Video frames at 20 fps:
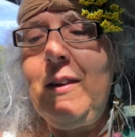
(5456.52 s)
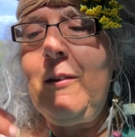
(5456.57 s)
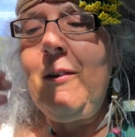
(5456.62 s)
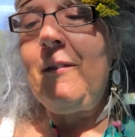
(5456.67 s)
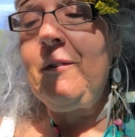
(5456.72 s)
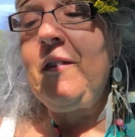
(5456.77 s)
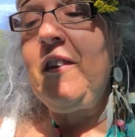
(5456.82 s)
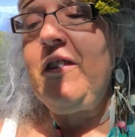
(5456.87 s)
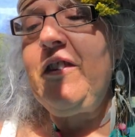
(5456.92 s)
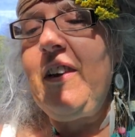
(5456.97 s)
You
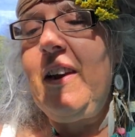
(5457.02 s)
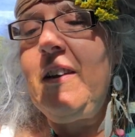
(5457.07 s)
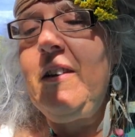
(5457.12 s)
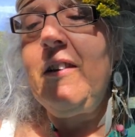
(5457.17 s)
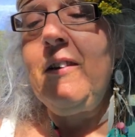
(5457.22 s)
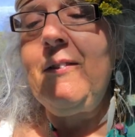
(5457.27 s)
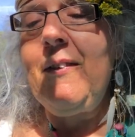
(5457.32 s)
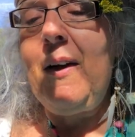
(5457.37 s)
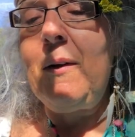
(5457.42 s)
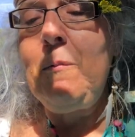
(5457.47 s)
have to change
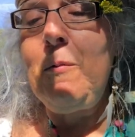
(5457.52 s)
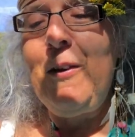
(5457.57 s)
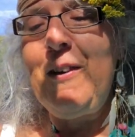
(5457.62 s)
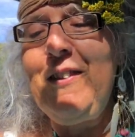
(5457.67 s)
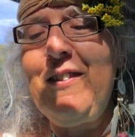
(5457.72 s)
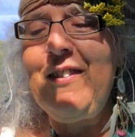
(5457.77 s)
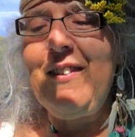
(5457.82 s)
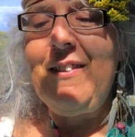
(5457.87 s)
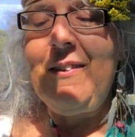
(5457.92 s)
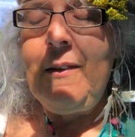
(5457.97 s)
your
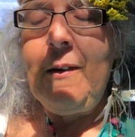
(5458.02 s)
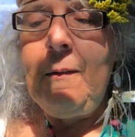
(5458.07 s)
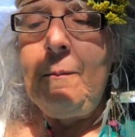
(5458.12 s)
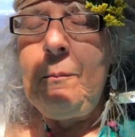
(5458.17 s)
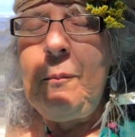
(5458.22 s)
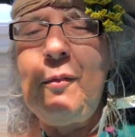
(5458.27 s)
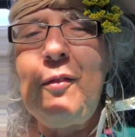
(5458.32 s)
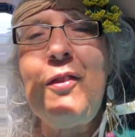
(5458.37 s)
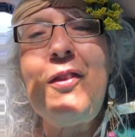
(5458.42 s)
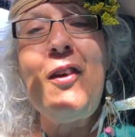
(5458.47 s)
vibration
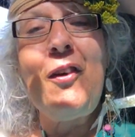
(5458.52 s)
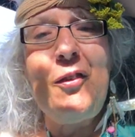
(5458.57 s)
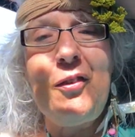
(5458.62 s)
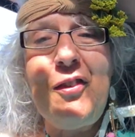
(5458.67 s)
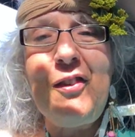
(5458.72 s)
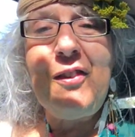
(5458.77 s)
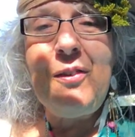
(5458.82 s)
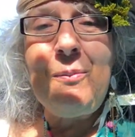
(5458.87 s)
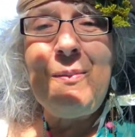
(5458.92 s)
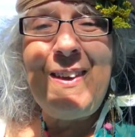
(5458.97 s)

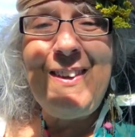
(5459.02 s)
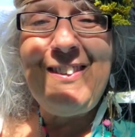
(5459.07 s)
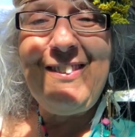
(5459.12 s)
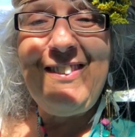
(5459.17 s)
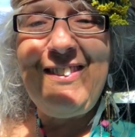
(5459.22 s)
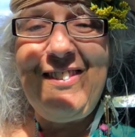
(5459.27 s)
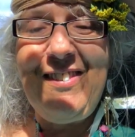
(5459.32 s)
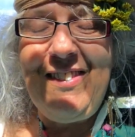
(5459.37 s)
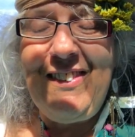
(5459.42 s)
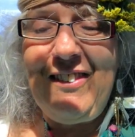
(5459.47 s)
also to make a
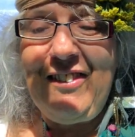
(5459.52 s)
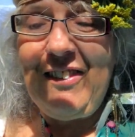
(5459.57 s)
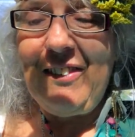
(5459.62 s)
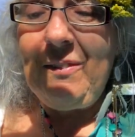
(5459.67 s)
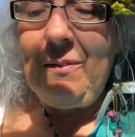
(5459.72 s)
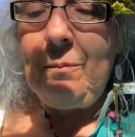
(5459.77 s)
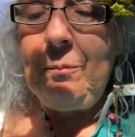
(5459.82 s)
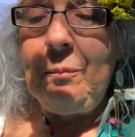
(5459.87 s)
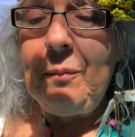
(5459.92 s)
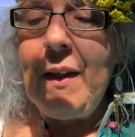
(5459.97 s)
decision.
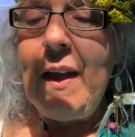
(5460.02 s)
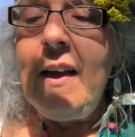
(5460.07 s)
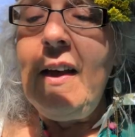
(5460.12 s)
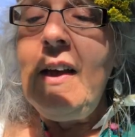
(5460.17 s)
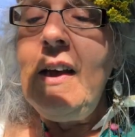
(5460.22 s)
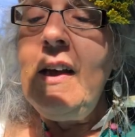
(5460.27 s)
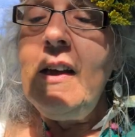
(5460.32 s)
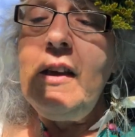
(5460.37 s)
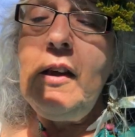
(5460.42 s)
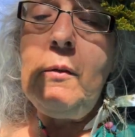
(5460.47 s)

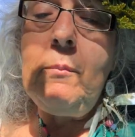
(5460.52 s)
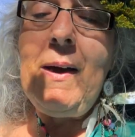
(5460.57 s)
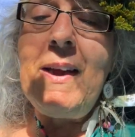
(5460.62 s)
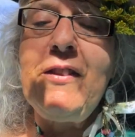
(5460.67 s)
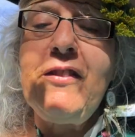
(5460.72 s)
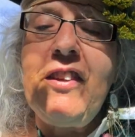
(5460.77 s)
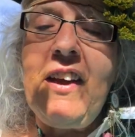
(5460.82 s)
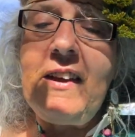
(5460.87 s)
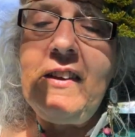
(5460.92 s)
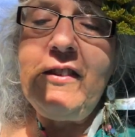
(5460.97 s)
You may
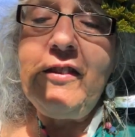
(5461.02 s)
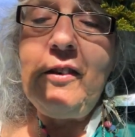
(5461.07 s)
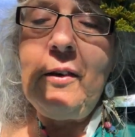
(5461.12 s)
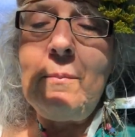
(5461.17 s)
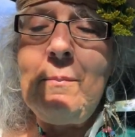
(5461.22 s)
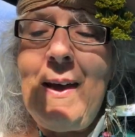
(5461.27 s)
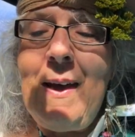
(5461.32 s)
change your